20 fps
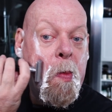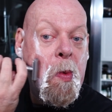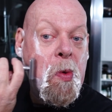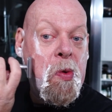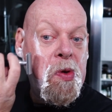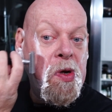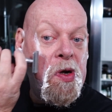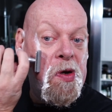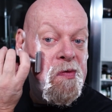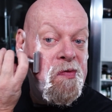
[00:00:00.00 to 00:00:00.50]

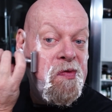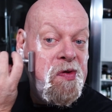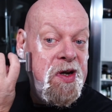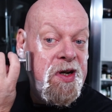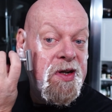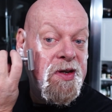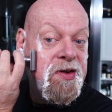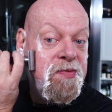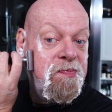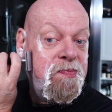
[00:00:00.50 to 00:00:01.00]
Although it
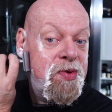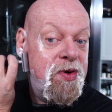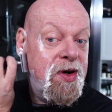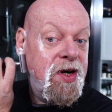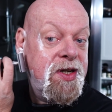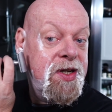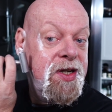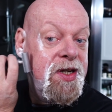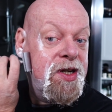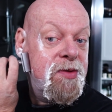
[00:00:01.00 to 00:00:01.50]
feels
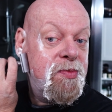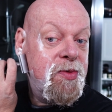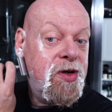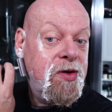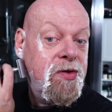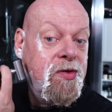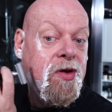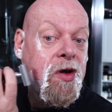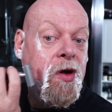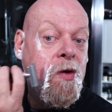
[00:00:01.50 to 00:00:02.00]
pretty
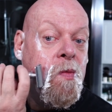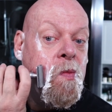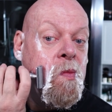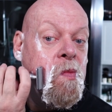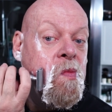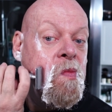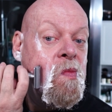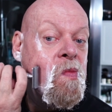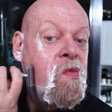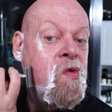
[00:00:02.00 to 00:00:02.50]
smooth
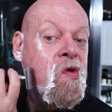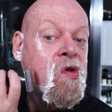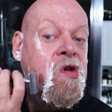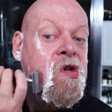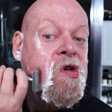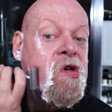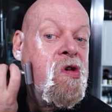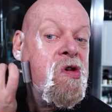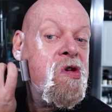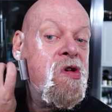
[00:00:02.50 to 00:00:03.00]

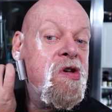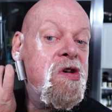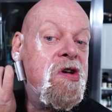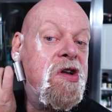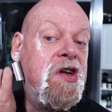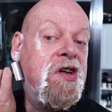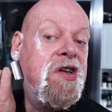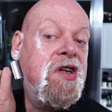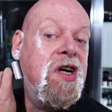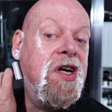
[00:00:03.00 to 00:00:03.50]

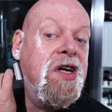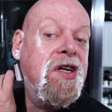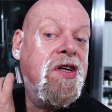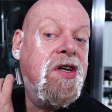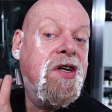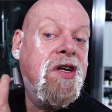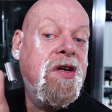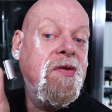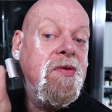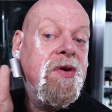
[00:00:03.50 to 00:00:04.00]
to touch
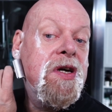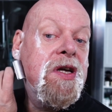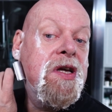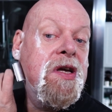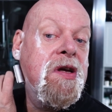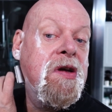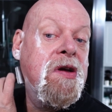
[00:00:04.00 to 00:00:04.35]
anyway.